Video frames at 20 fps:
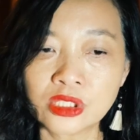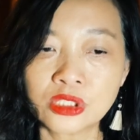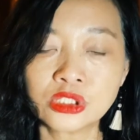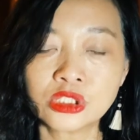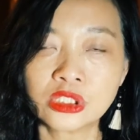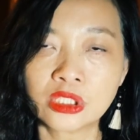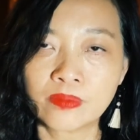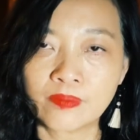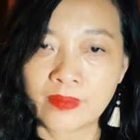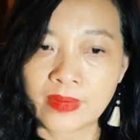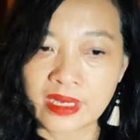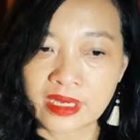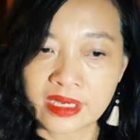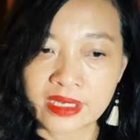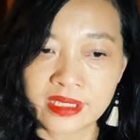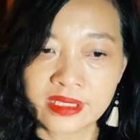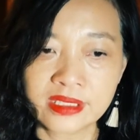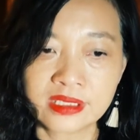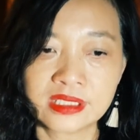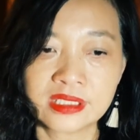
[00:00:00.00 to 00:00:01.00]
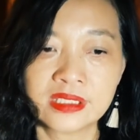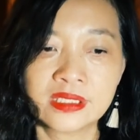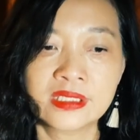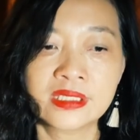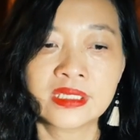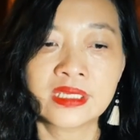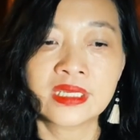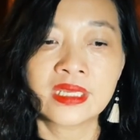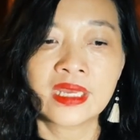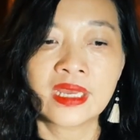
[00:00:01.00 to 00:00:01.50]
the market.
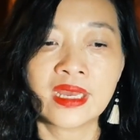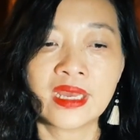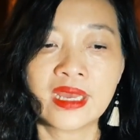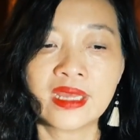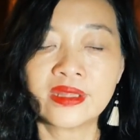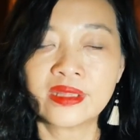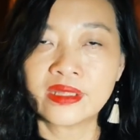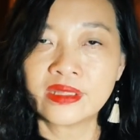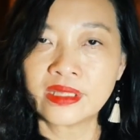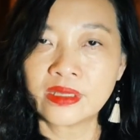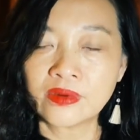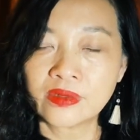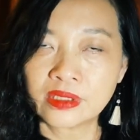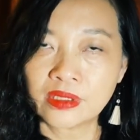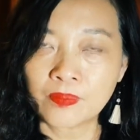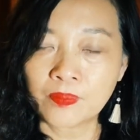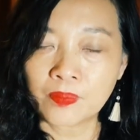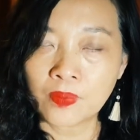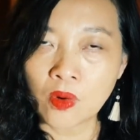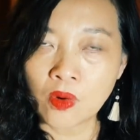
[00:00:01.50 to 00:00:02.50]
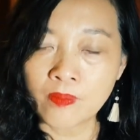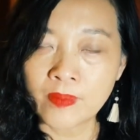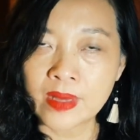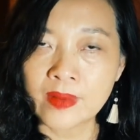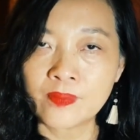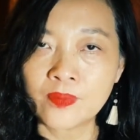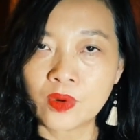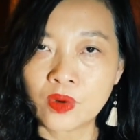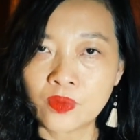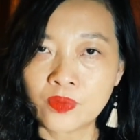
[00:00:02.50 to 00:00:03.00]
And then the board
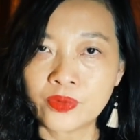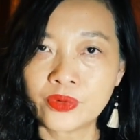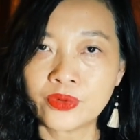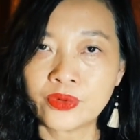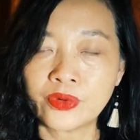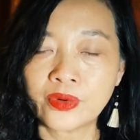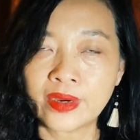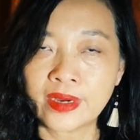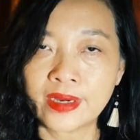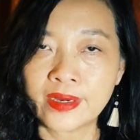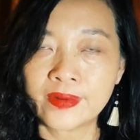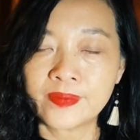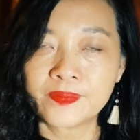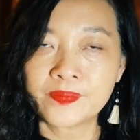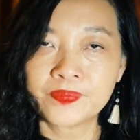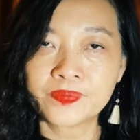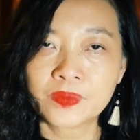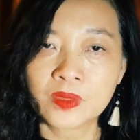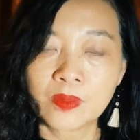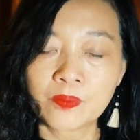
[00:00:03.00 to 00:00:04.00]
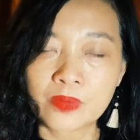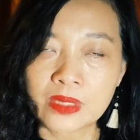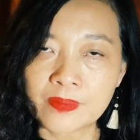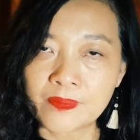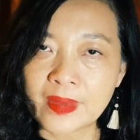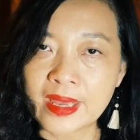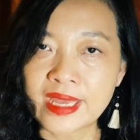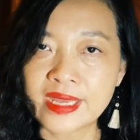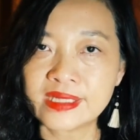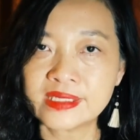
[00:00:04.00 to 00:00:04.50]
member will
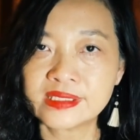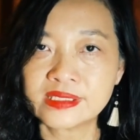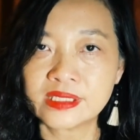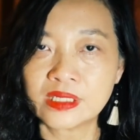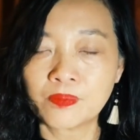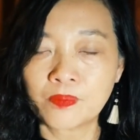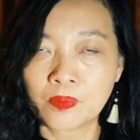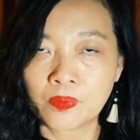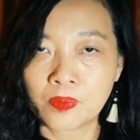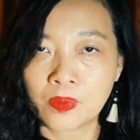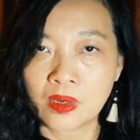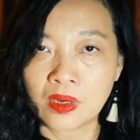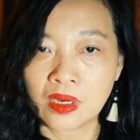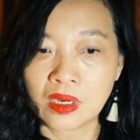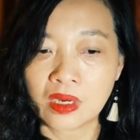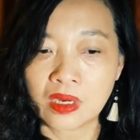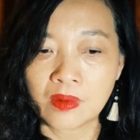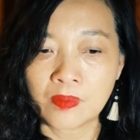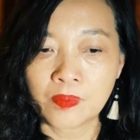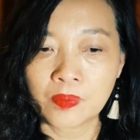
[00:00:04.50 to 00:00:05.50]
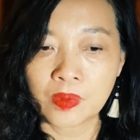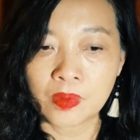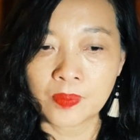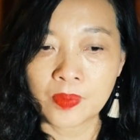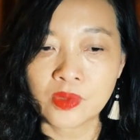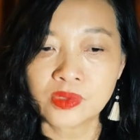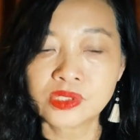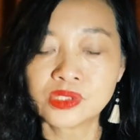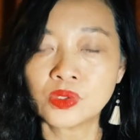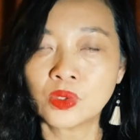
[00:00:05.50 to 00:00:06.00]
prepare the
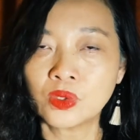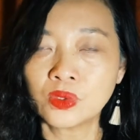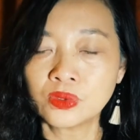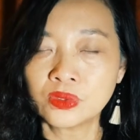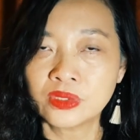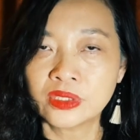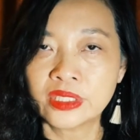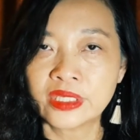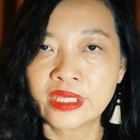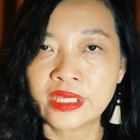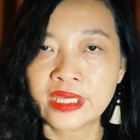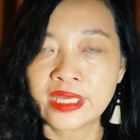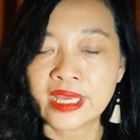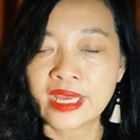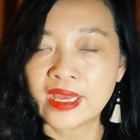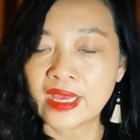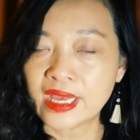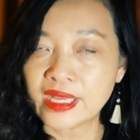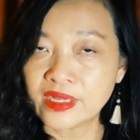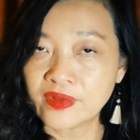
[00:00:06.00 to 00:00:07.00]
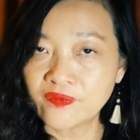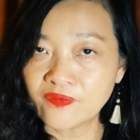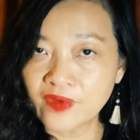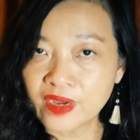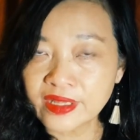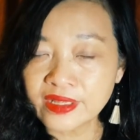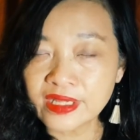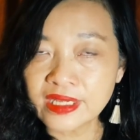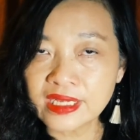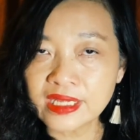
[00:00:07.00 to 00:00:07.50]
proposal. And then
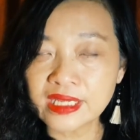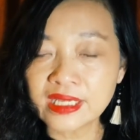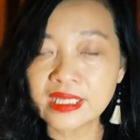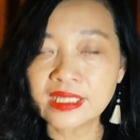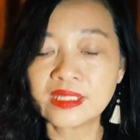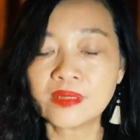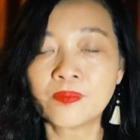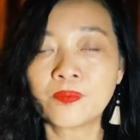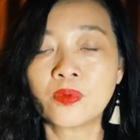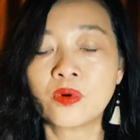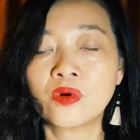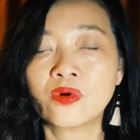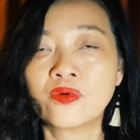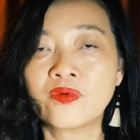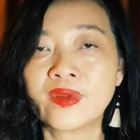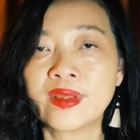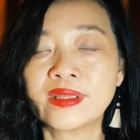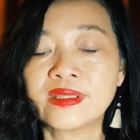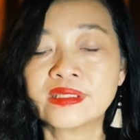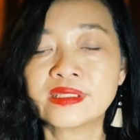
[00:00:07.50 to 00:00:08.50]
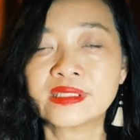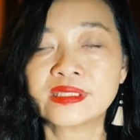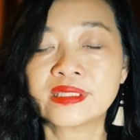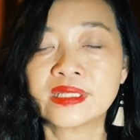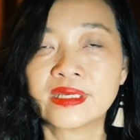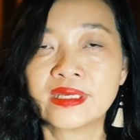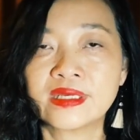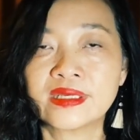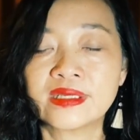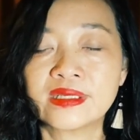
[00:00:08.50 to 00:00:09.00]
finally, the program
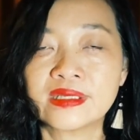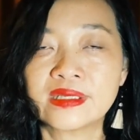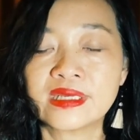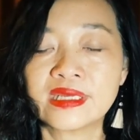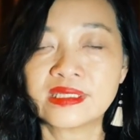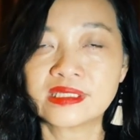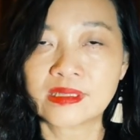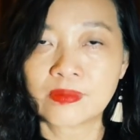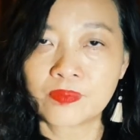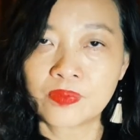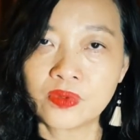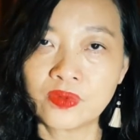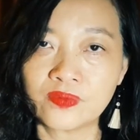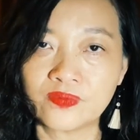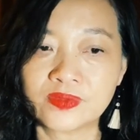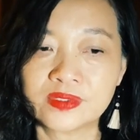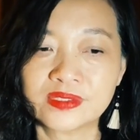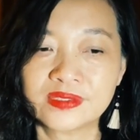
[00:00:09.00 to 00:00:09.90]
is approved.